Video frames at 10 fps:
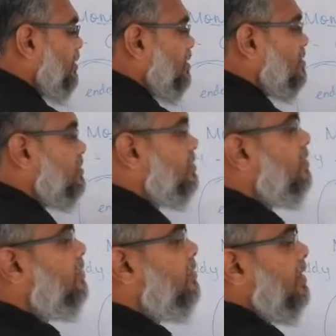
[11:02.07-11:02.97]

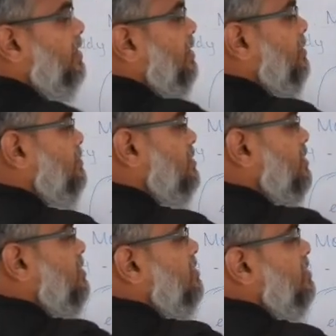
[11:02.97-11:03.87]
Scutellum. So
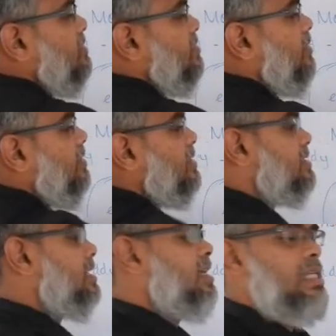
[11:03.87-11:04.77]
this is called
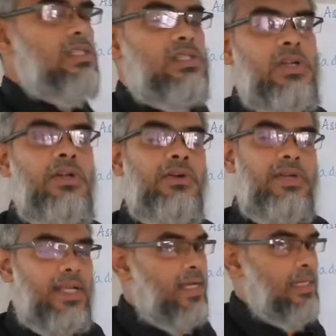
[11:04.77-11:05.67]
as
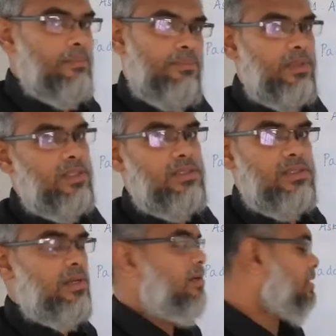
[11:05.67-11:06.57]
scutellum.
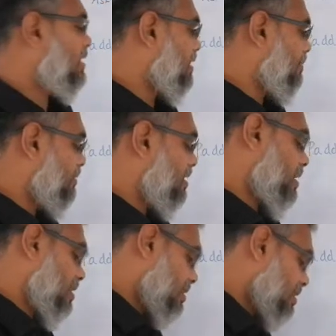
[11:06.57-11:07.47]
Scutellum.
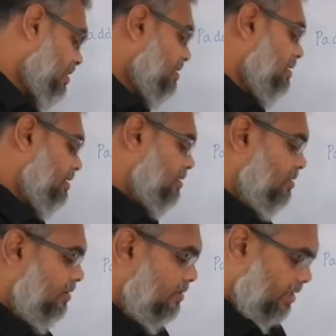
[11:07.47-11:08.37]
This
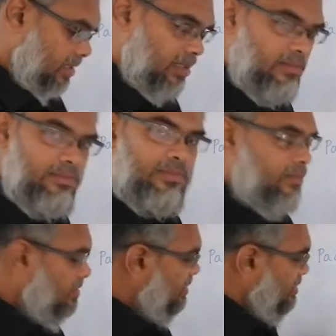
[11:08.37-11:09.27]

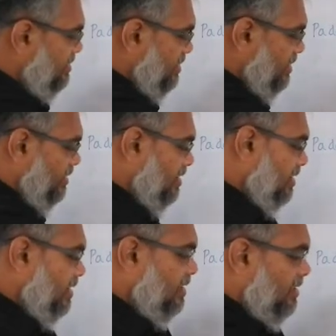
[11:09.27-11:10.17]
scutellum, this
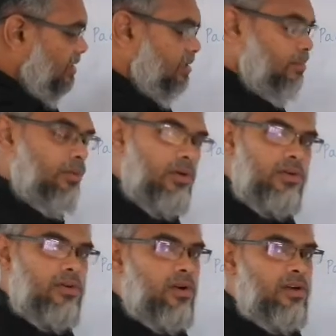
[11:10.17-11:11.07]

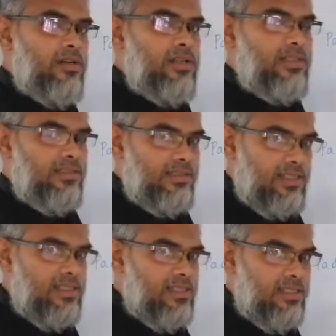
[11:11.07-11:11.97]
monocot,
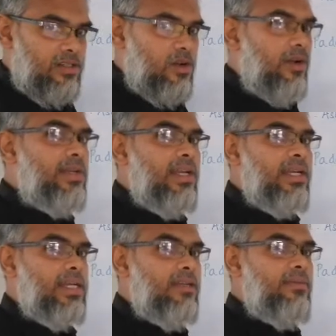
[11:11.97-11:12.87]
this
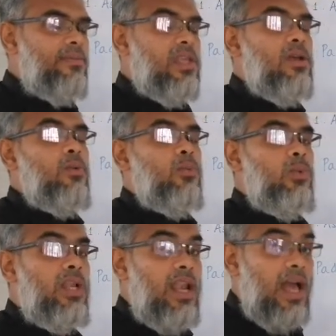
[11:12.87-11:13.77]
cotyledon
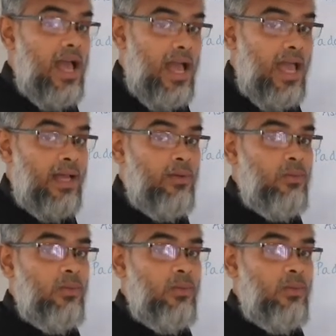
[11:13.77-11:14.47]
will have